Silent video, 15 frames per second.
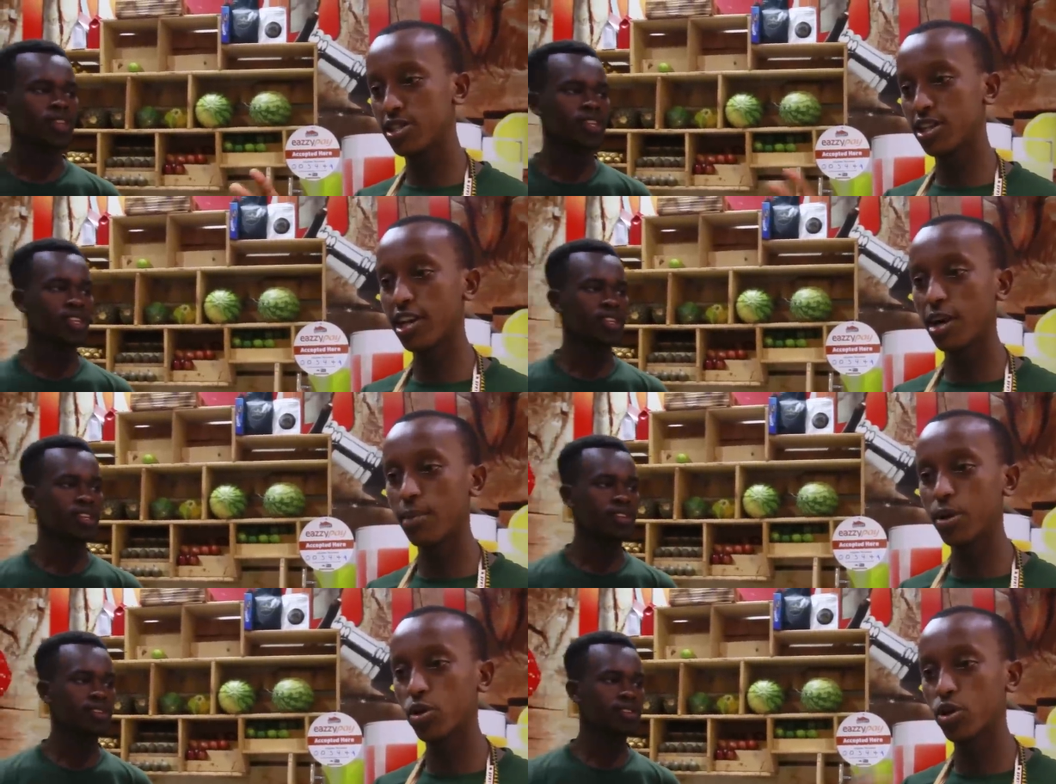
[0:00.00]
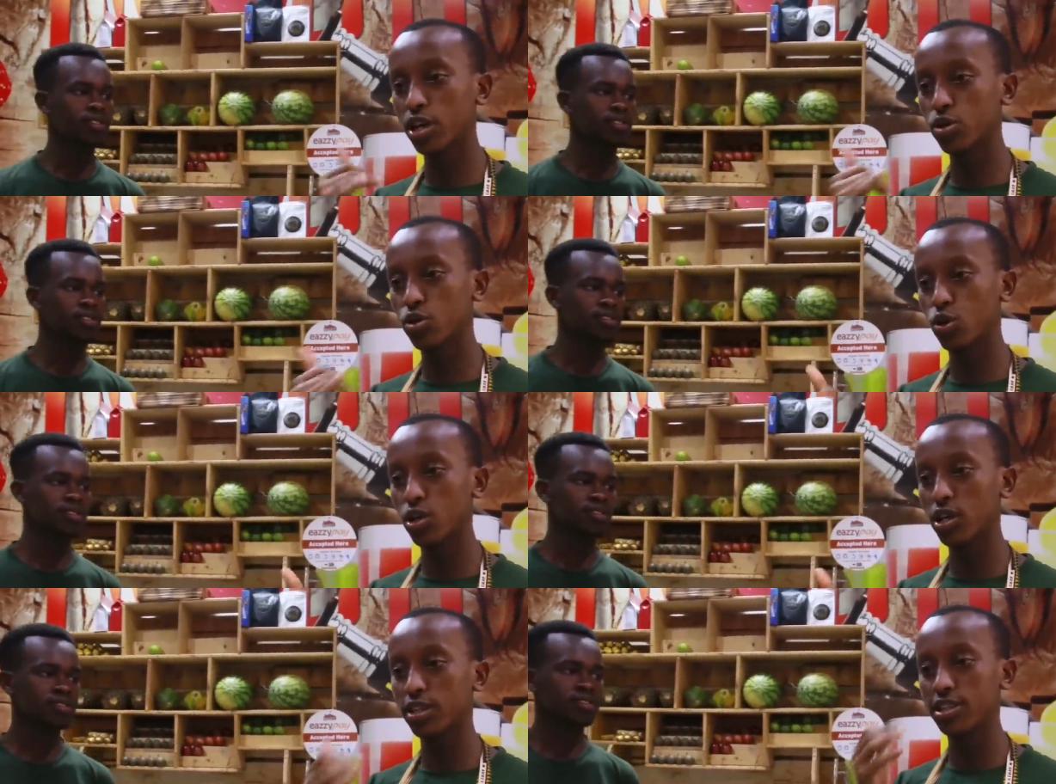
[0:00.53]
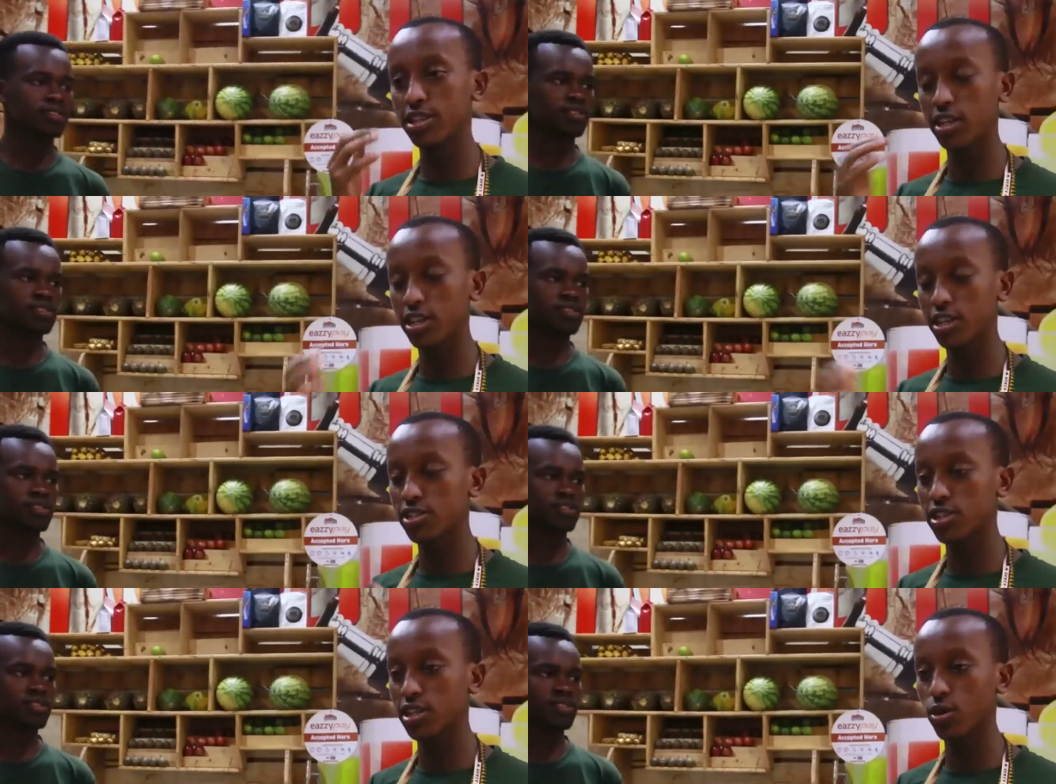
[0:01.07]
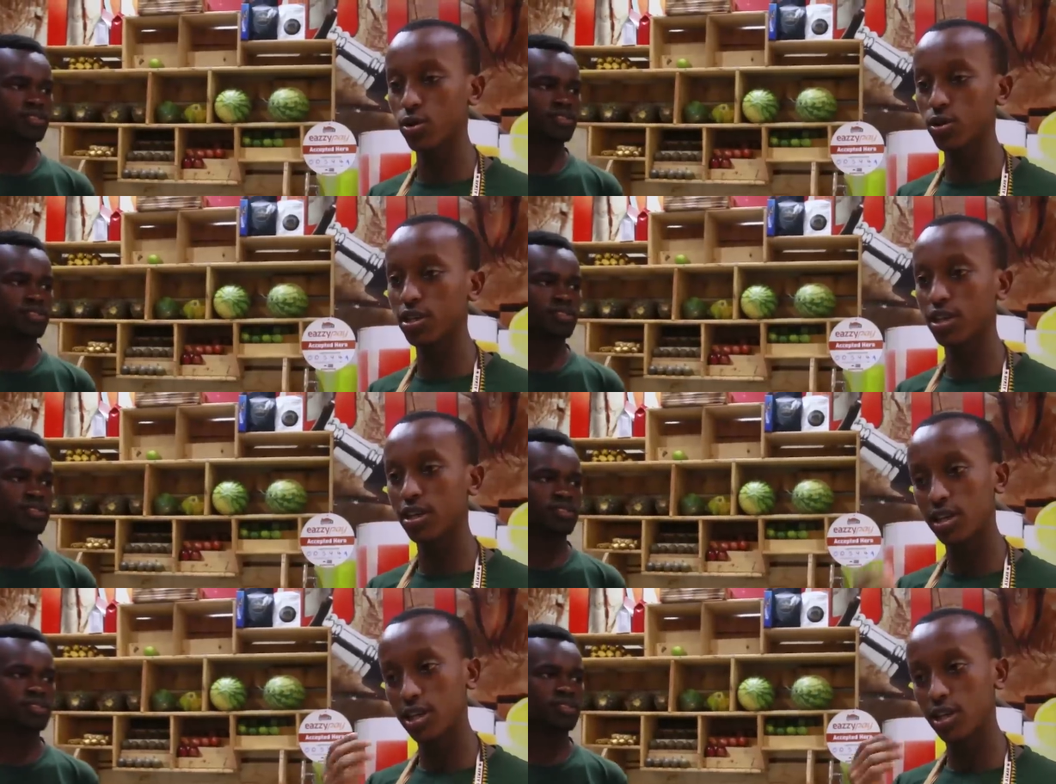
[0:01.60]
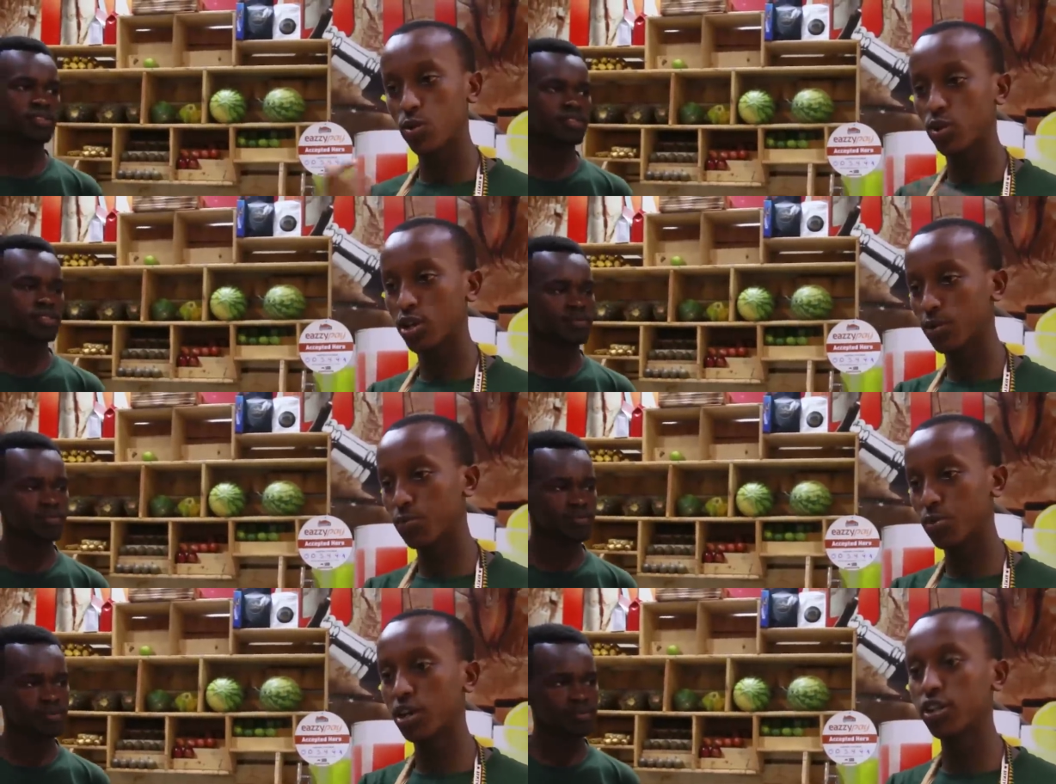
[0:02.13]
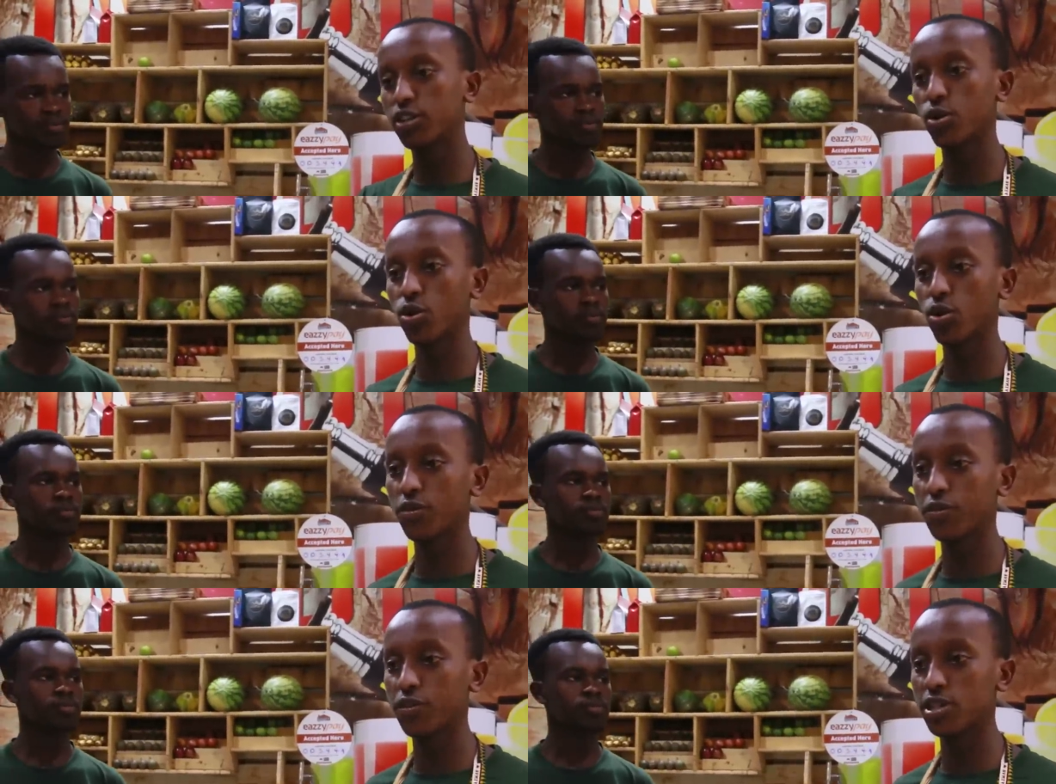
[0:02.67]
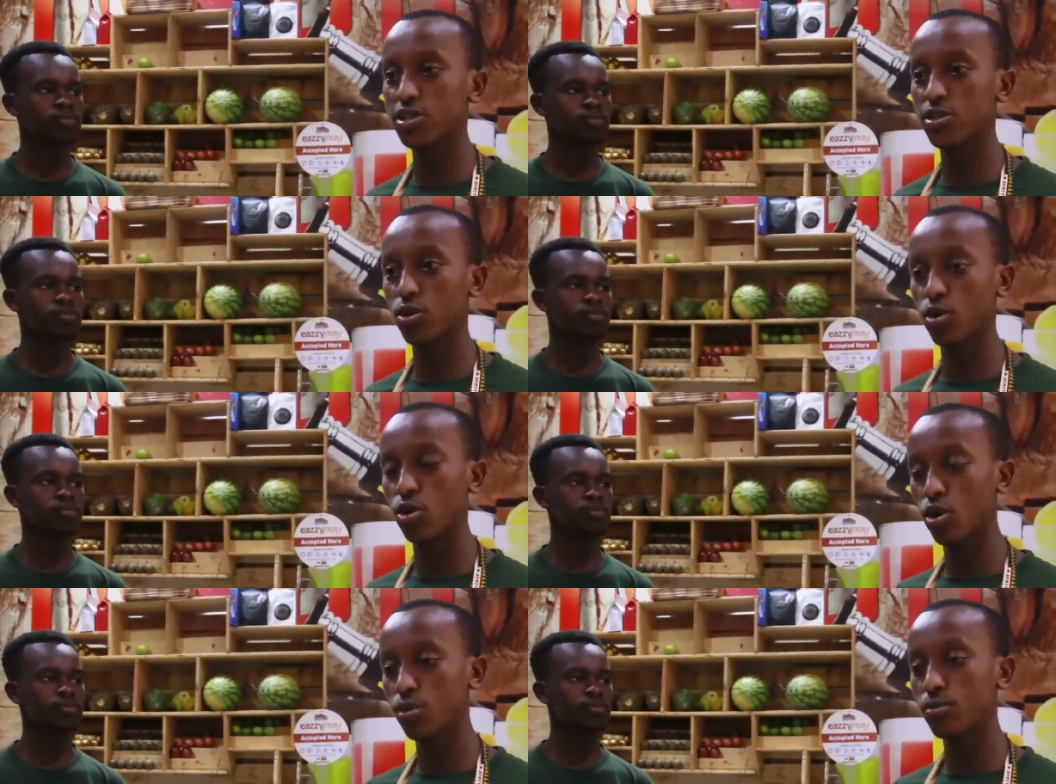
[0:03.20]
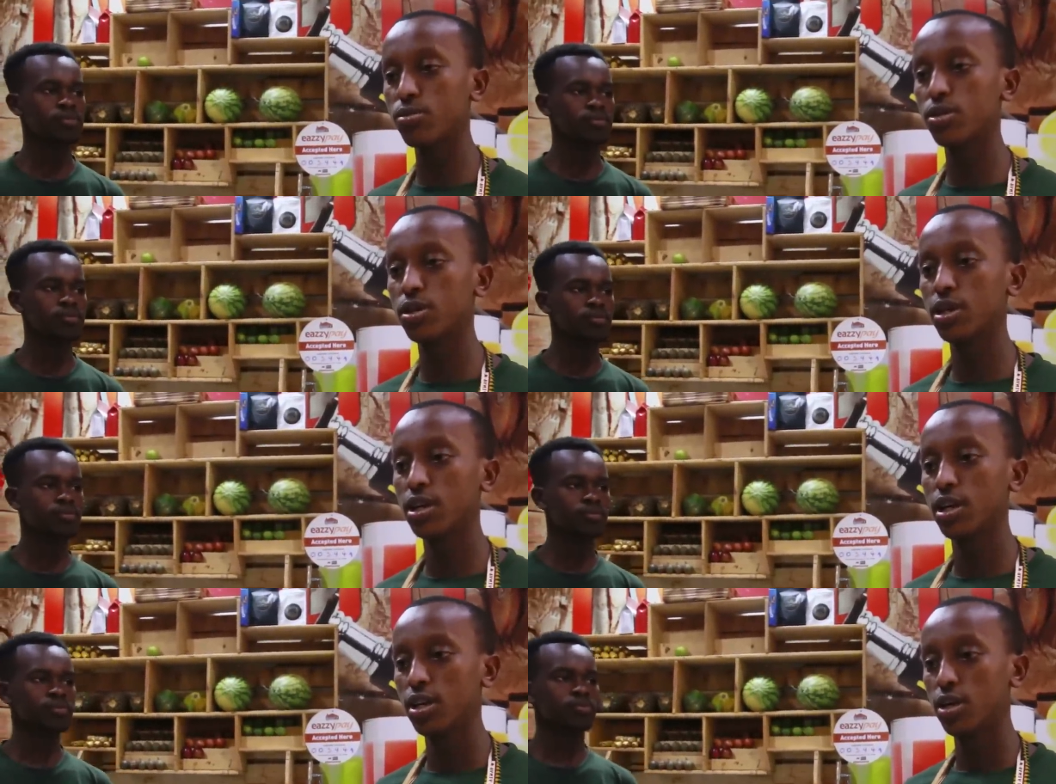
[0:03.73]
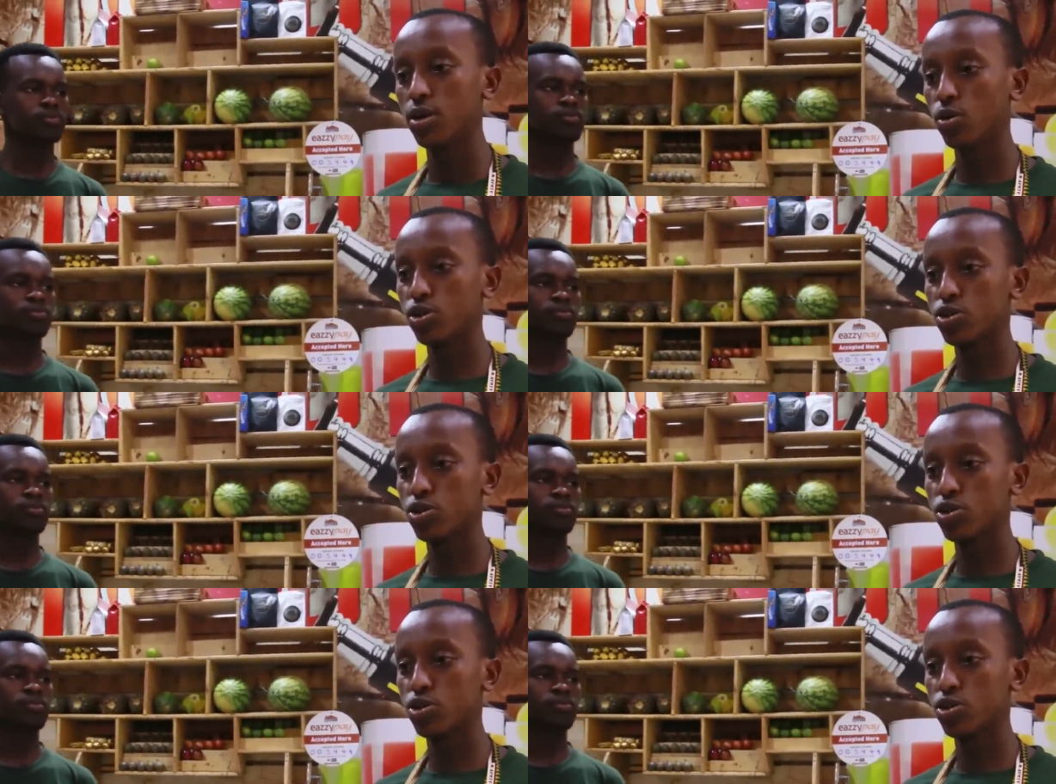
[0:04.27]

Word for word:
Speaker 1: is a number you can call and tell us the order. You can bring it to your office or home. We